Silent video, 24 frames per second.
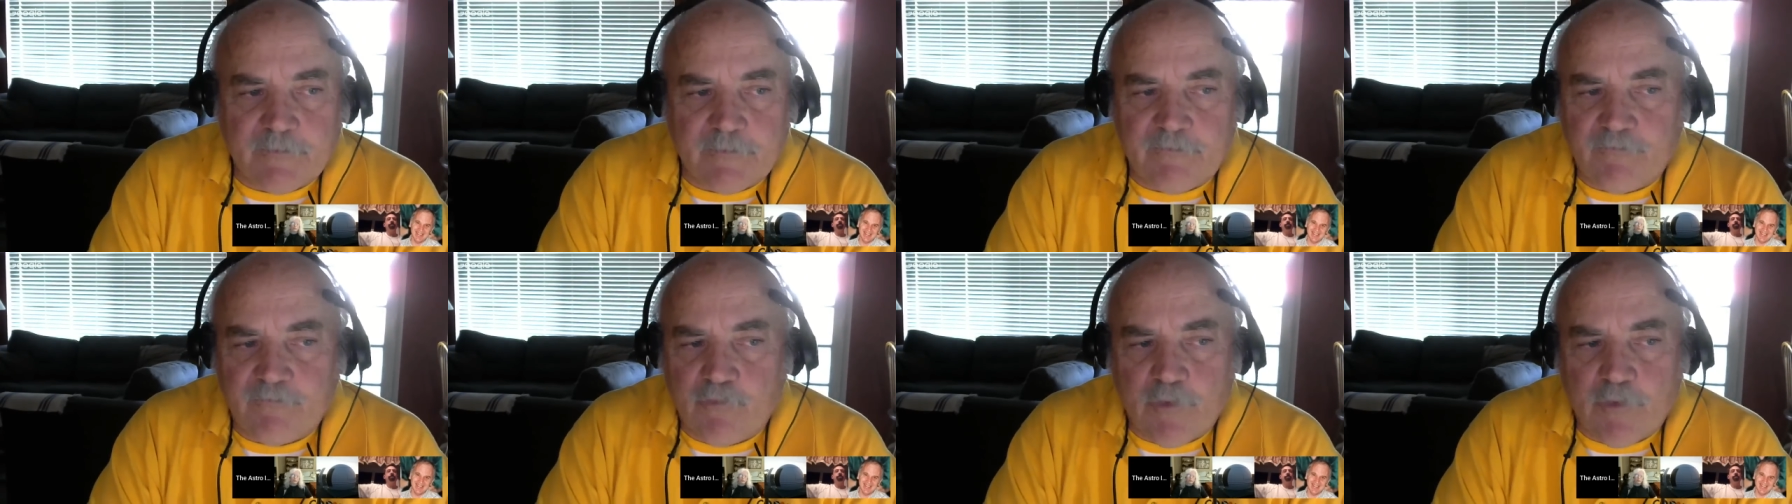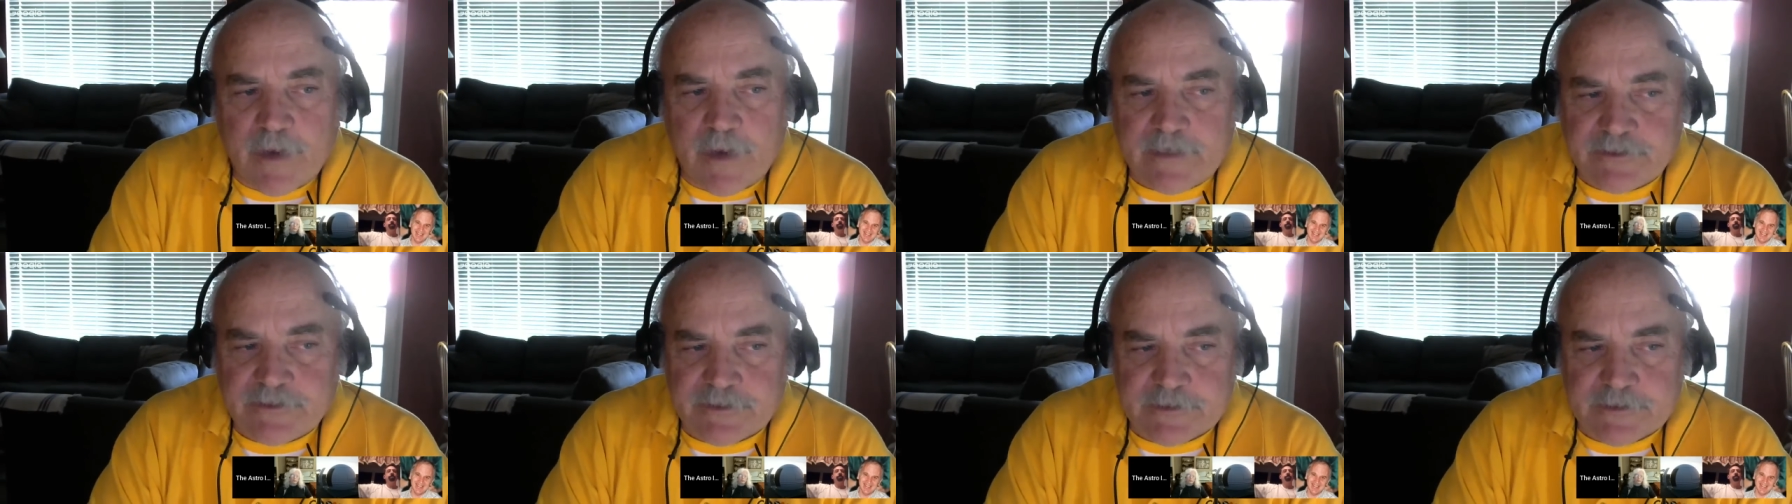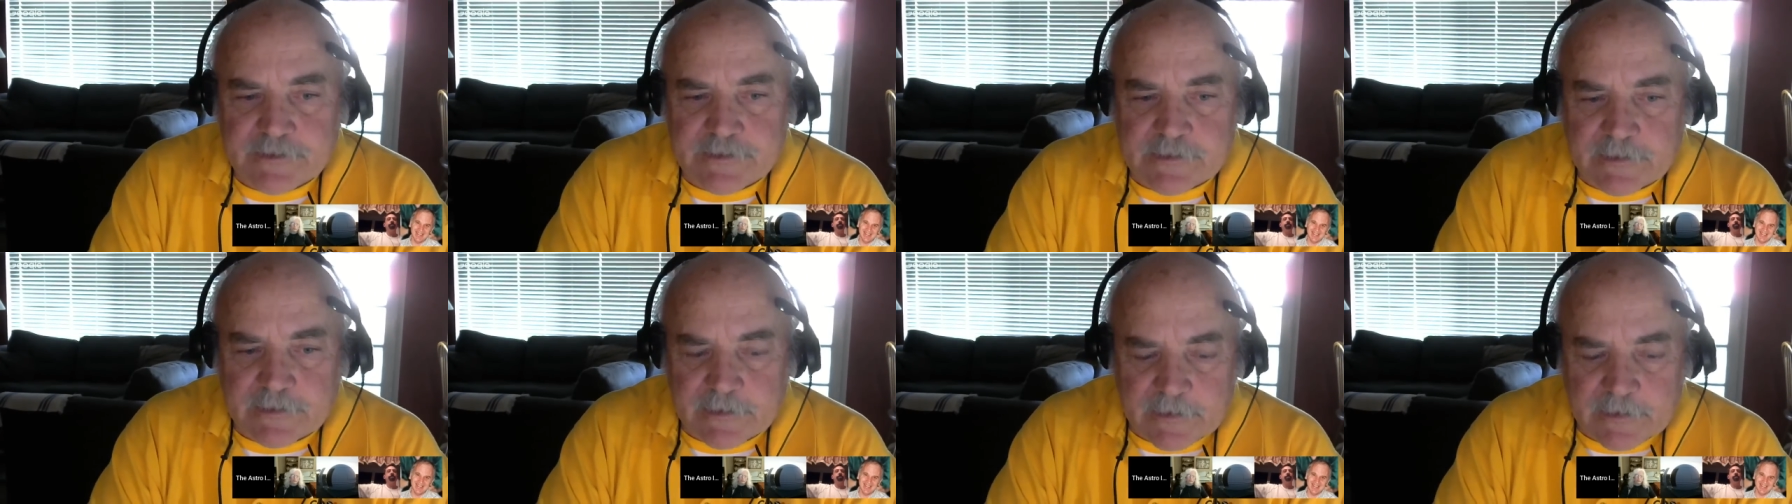
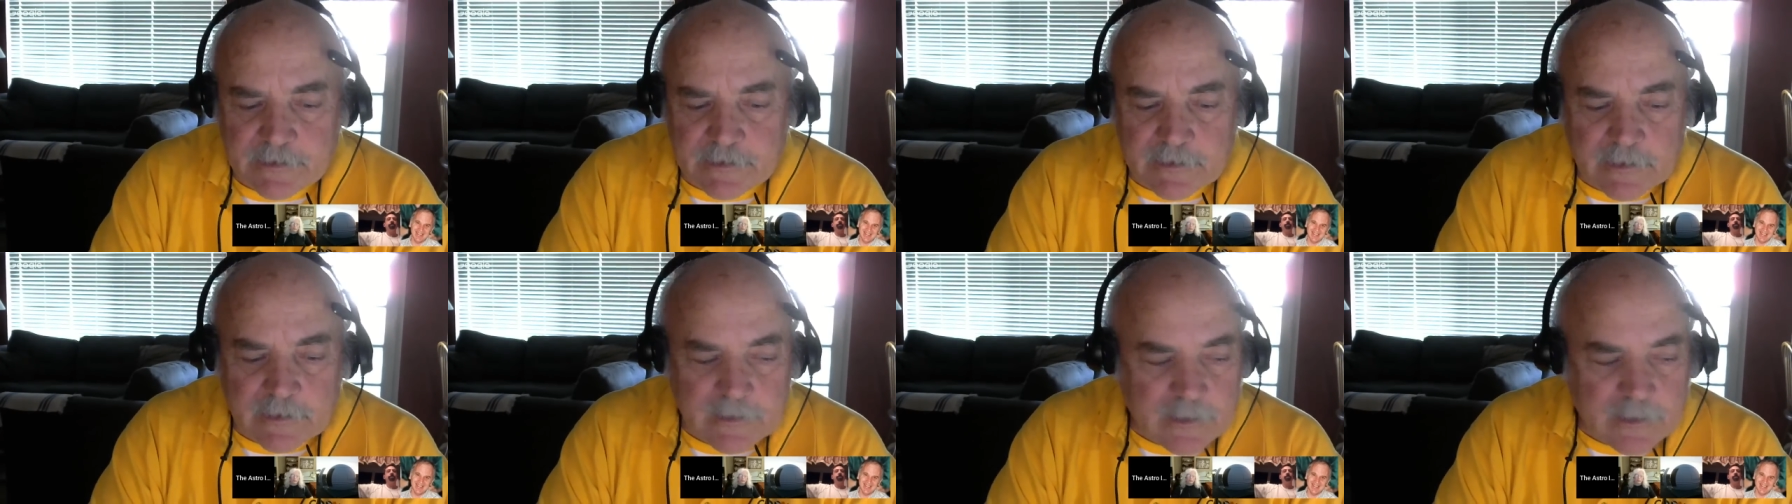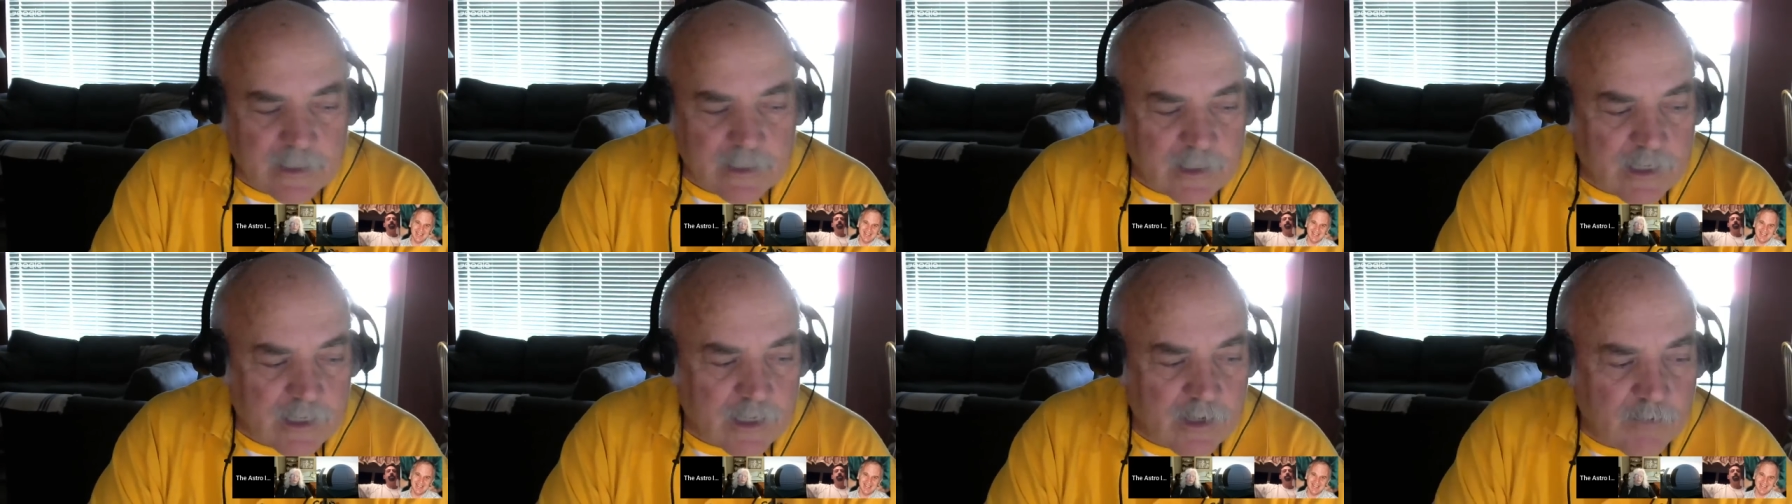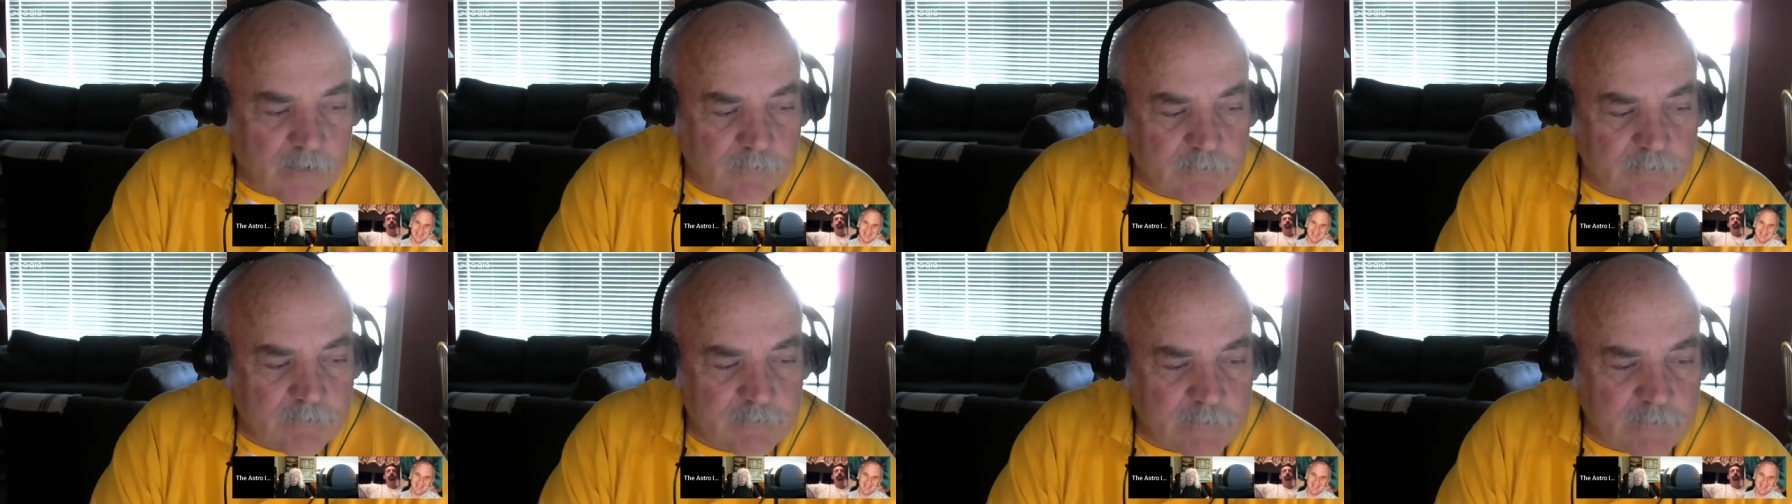graciously
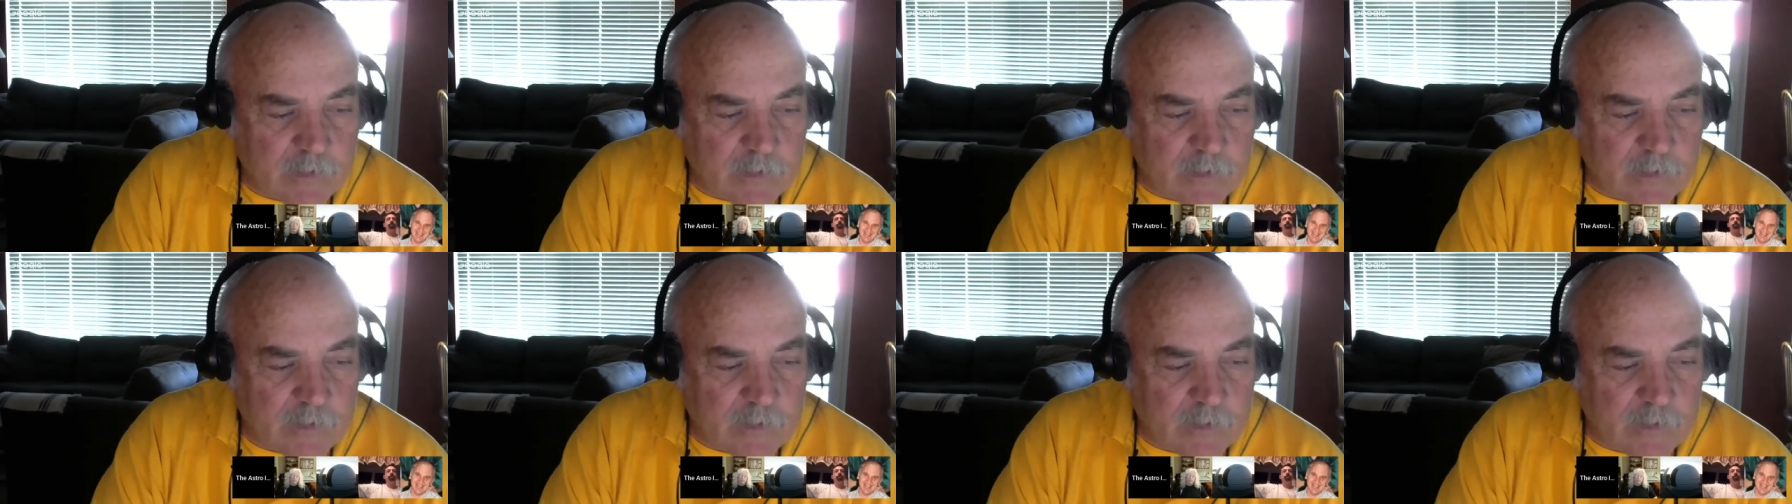um,